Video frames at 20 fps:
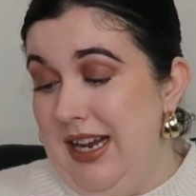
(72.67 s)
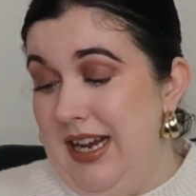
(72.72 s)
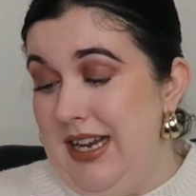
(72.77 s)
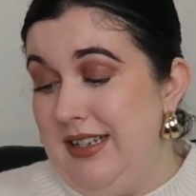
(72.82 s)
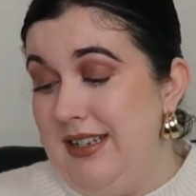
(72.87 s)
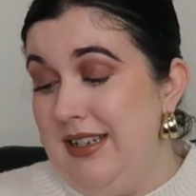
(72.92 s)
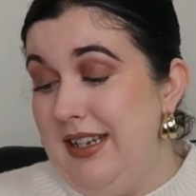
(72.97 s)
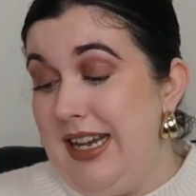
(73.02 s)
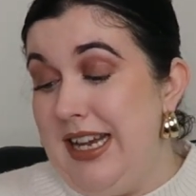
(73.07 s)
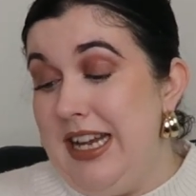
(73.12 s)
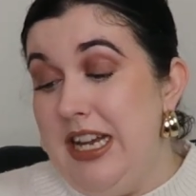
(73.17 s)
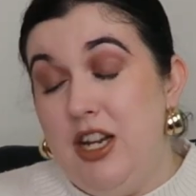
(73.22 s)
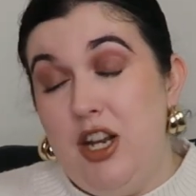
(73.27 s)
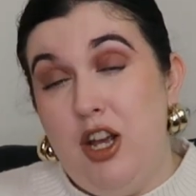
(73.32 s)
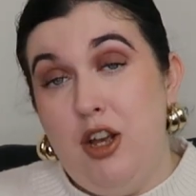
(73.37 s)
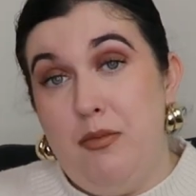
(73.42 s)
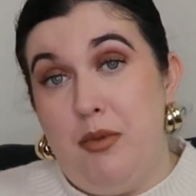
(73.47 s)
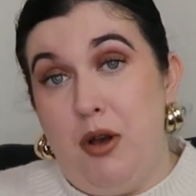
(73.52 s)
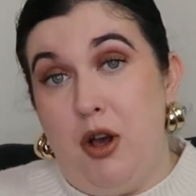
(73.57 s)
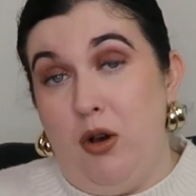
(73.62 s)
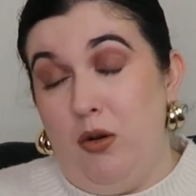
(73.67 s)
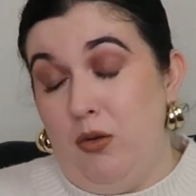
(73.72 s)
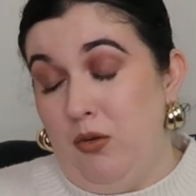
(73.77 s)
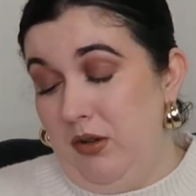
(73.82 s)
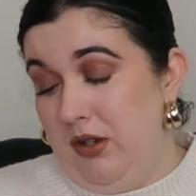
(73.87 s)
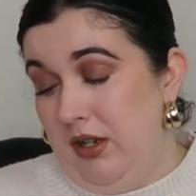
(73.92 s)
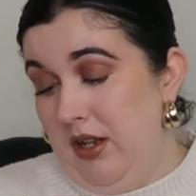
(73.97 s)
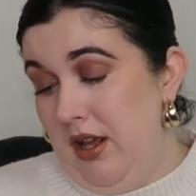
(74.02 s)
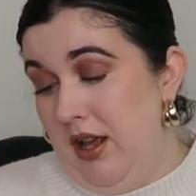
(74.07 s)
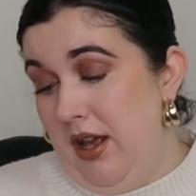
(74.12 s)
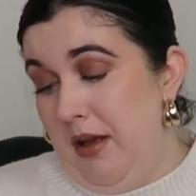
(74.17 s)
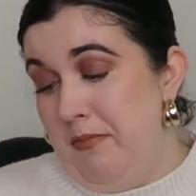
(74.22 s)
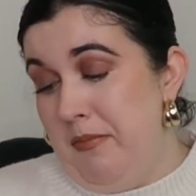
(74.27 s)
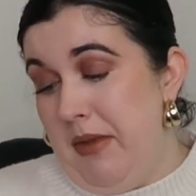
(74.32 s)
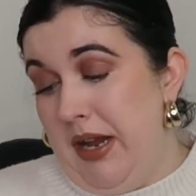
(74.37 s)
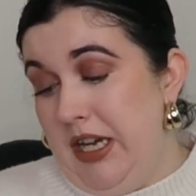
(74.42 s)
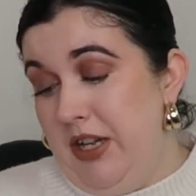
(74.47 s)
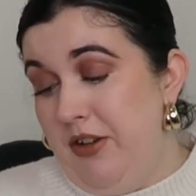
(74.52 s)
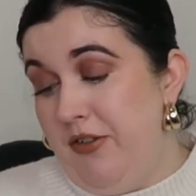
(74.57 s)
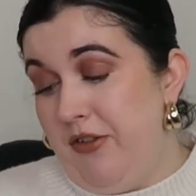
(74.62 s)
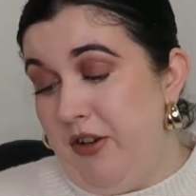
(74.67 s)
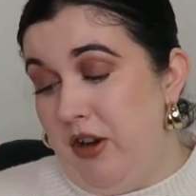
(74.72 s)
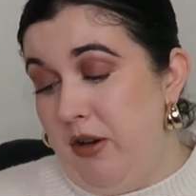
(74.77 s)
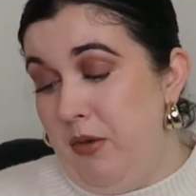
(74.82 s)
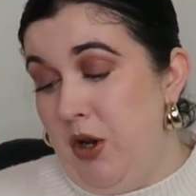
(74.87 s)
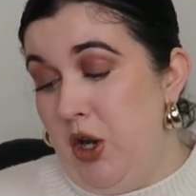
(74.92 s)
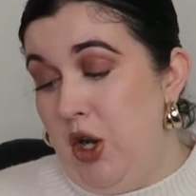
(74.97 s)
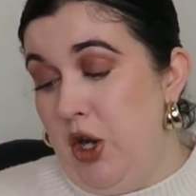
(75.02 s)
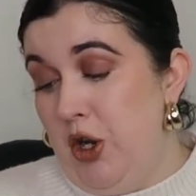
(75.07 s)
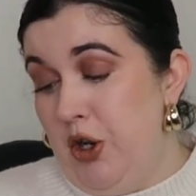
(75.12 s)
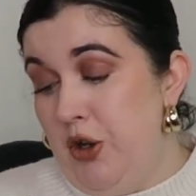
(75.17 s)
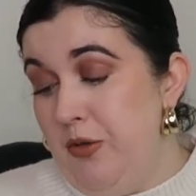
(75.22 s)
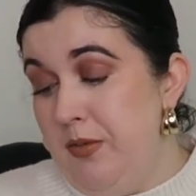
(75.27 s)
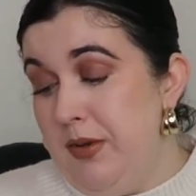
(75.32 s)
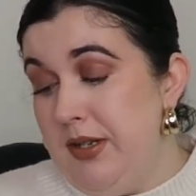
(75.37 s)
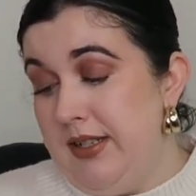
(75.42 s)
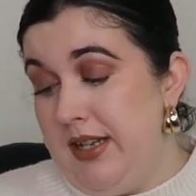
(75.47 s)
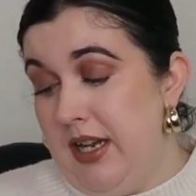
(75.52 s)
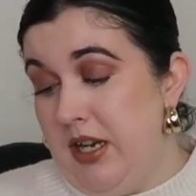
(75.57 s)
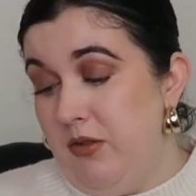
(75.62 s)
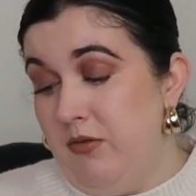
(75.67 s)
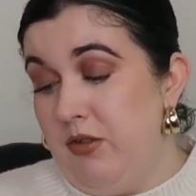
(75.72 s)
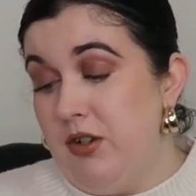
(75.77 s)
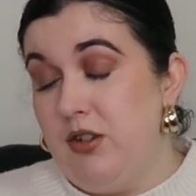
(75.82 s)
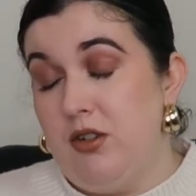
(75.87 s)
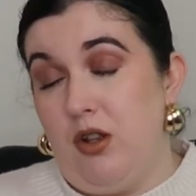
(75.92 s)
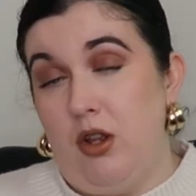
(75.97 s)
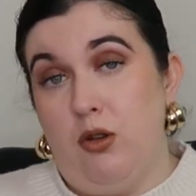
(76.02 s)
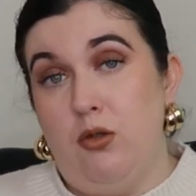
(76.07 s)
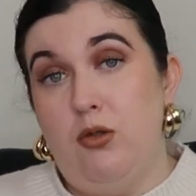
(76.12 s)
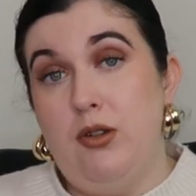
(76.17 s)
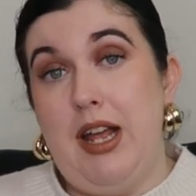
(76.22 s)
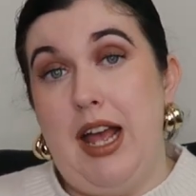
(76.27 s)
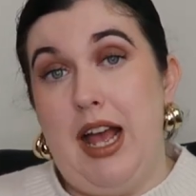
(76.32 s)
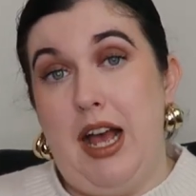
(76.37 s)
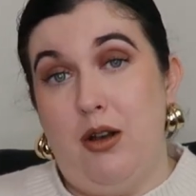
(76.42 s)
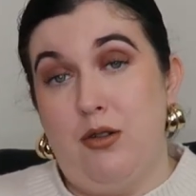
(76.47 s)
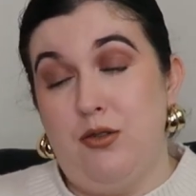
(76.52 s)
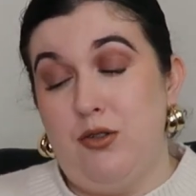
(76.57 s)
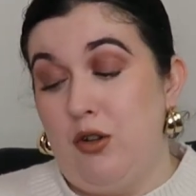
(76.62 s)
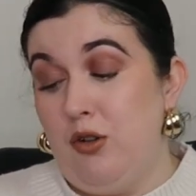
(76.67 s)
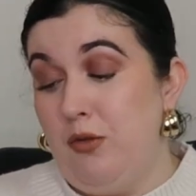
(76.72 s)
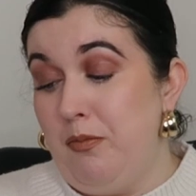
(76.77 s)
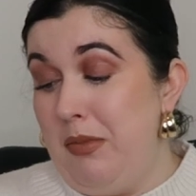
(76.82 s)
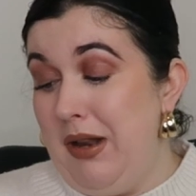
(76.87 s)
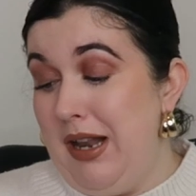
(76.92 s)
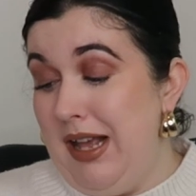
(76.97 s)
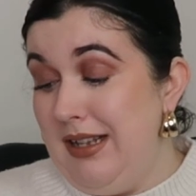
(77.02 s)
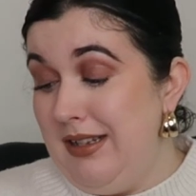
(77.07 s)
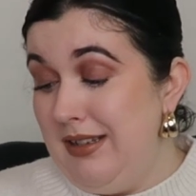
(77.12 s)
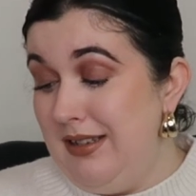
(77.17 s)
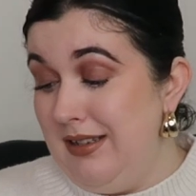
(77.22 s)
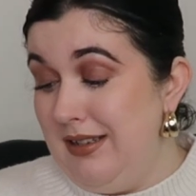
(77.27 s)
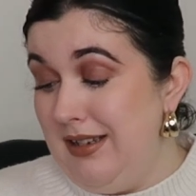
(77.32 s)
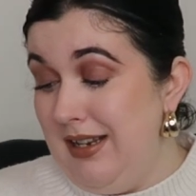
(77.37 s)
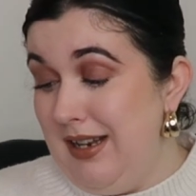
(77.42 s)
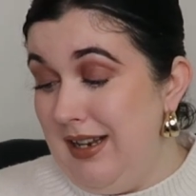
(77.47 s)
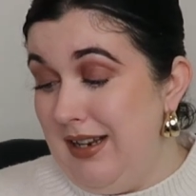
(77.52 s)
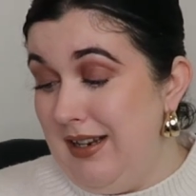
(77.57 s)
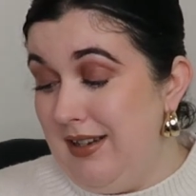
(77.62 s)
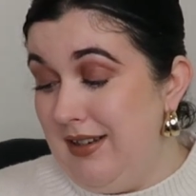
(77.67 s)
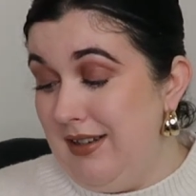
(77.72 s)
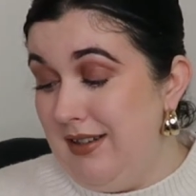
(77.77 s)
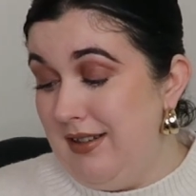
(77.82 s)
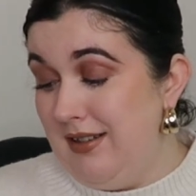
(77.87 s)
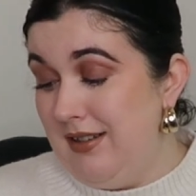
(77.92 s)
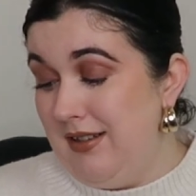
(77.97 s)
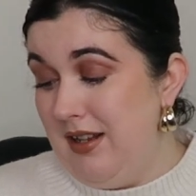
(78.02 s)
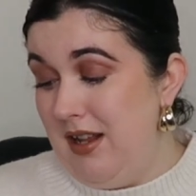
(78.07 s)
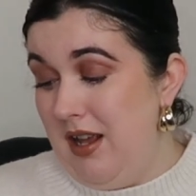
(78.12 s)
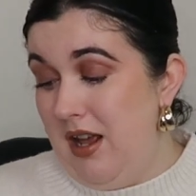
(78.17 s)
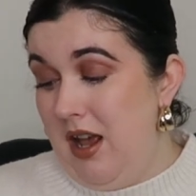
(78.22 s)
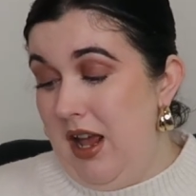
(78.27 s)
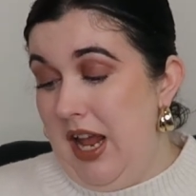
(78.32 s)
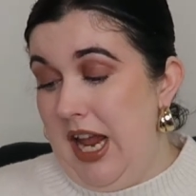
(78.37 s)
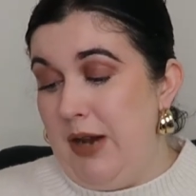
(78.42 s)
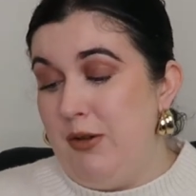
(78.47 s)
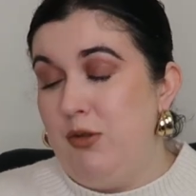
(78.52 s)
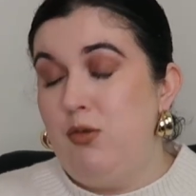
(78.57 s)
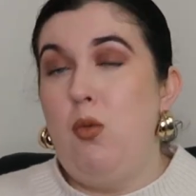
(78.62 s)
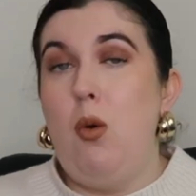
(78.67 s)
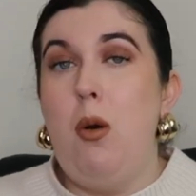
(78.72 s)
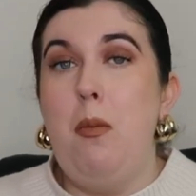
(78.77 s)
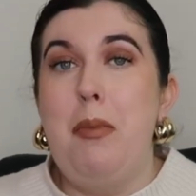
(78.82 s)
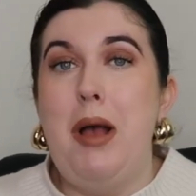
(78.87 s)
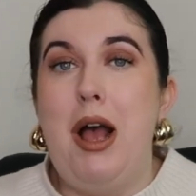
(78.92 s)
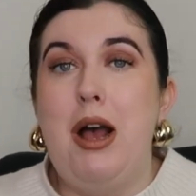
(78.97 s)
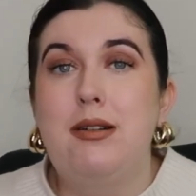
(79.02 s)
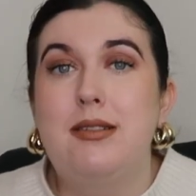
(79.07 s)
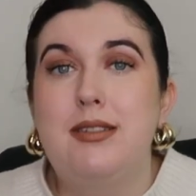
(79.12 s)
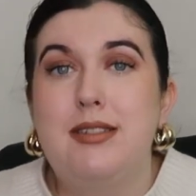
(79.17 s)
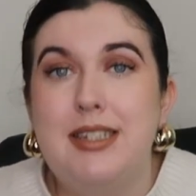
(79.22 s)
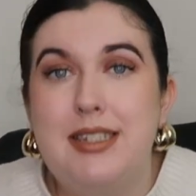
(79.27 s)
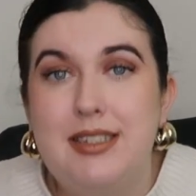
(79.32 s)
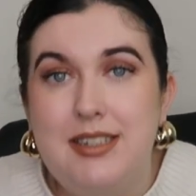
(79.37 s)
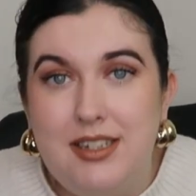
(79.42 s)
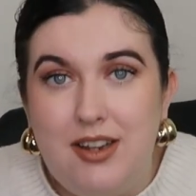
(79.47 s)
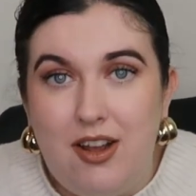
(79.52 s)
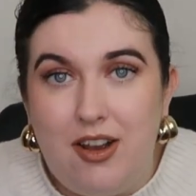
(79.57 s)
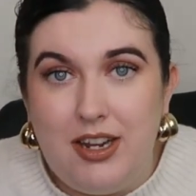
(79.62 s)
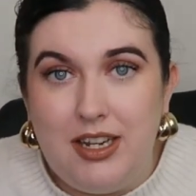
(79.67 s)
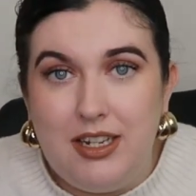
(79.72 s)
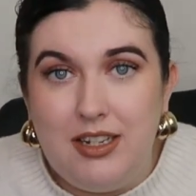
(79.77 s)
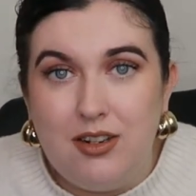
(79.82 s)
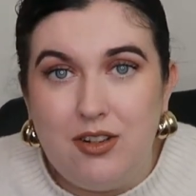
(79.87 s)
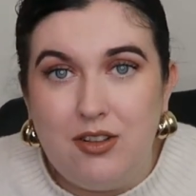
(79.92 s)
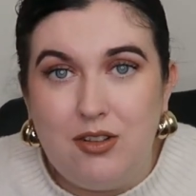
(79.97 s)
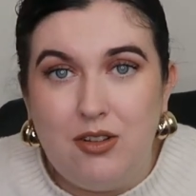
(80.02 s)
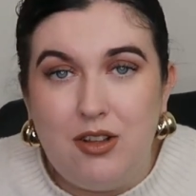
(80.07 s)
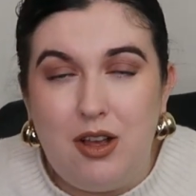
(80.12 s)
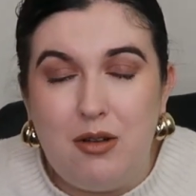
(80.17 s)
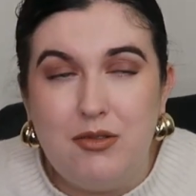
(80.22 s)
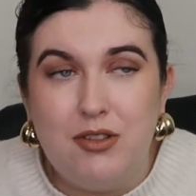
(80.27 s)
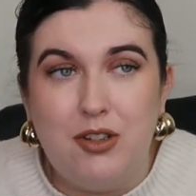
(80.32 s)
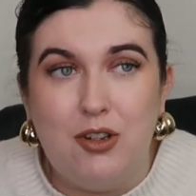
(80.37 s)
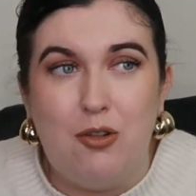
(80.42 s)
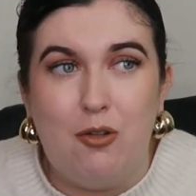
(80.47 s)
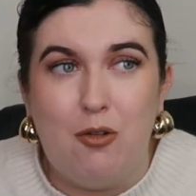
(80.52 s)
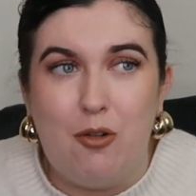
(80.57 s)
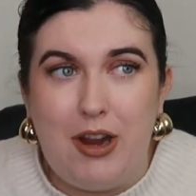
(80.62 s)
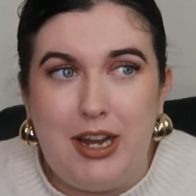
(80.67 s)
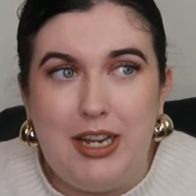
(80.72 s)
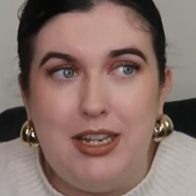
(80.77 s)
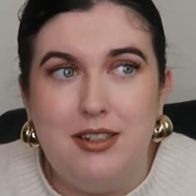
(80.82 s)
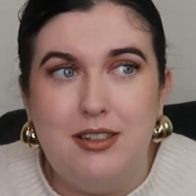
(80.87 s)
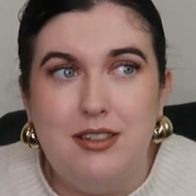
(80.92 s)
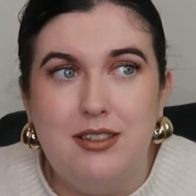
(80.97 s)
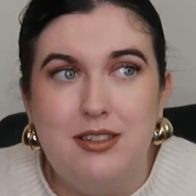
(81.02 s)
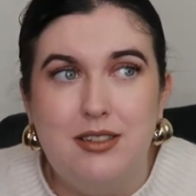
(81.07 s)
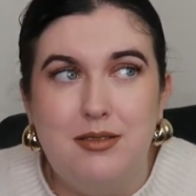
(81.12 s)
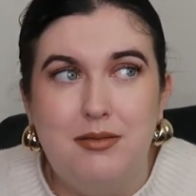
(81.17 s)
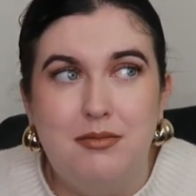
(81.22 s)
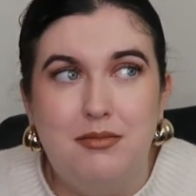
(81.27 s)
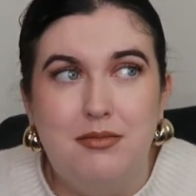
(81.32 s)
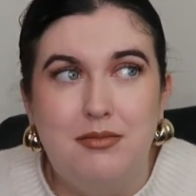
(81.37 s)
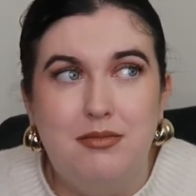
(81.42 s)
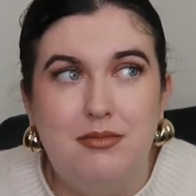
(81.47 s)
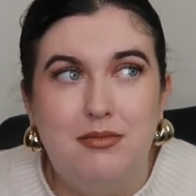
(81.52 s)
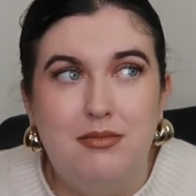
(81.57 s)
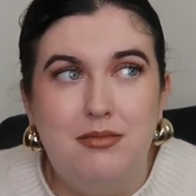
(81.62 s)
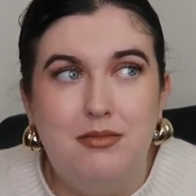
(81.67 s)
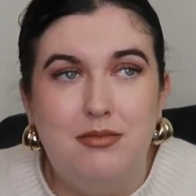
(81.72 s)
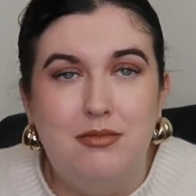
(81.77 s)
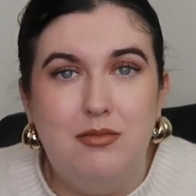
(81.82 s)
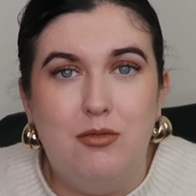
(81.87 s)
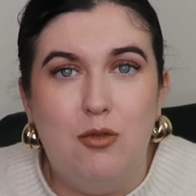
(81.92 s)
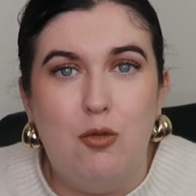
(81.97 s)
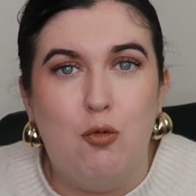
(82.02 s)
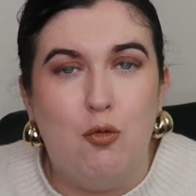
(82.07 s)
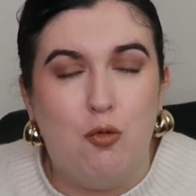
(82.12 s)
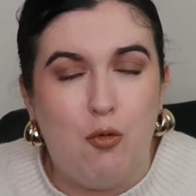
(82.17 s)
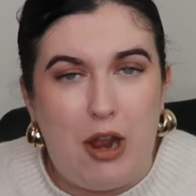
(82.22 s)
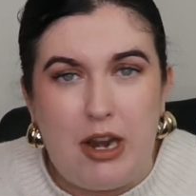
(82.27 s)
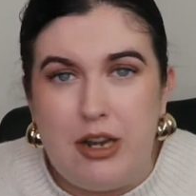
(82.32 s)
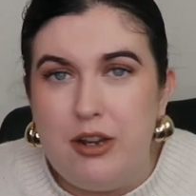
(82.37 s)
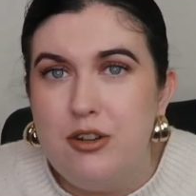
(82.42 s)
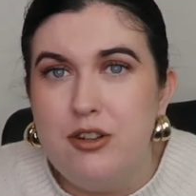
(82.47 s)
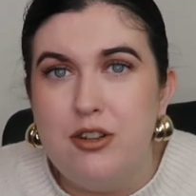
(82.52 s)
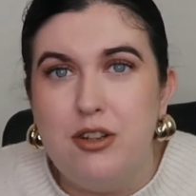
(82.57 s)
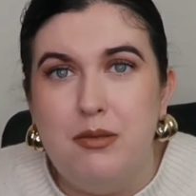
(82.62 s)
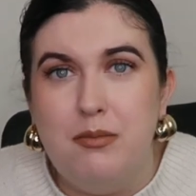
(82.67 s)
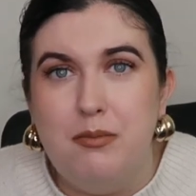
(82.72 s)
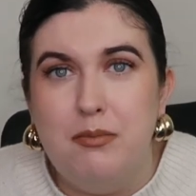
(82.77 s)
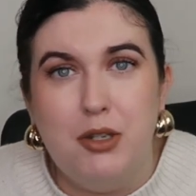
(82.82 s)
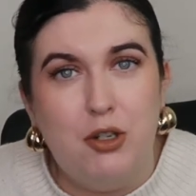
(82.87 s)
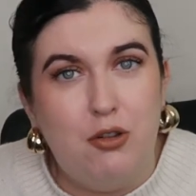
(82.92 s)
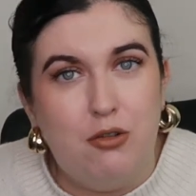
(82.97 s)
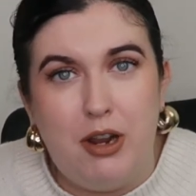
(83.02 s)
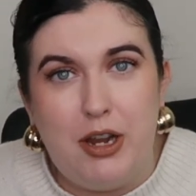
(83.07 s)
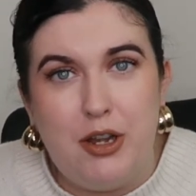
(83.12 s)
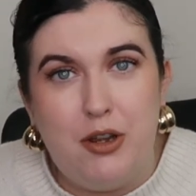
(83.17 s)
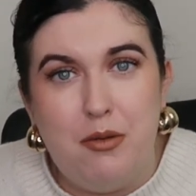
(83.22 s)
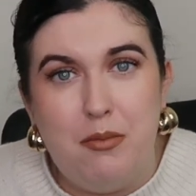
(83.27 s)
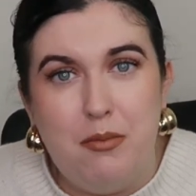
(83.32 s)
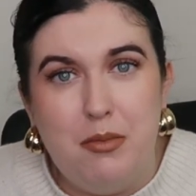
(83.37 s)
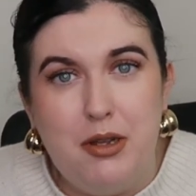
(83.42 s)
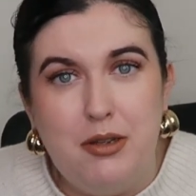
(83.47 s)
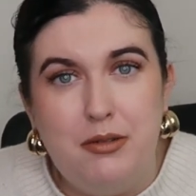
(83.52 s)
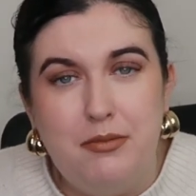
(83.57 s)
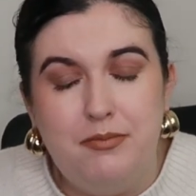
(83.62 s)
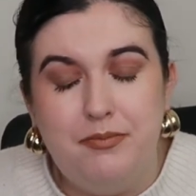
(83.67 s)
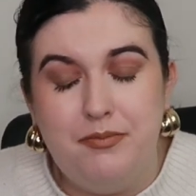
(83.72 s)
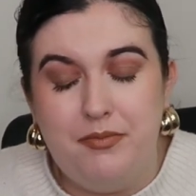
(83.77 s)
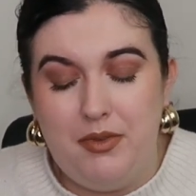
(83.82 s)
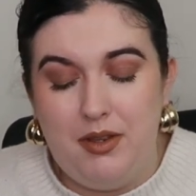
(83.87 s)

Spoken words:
It's an eco bowl made from 100% recycled household plastics. It was £1.69. I thought that was a great, random but great number.